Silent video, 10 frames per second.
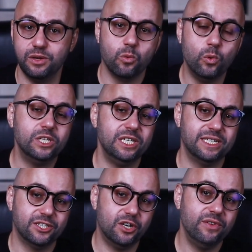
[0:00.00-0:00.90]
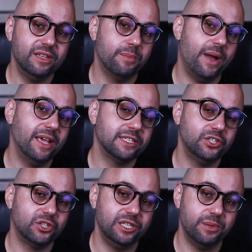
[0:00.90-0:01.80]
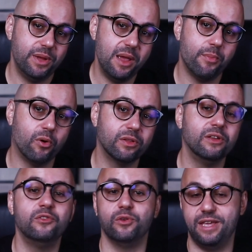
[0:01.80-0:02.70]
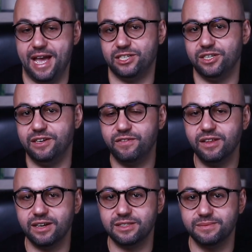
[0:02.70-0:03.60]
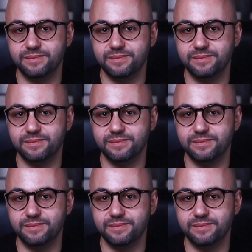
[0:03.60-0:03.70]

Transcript: which is serving the passenger in the airport to catch a flight.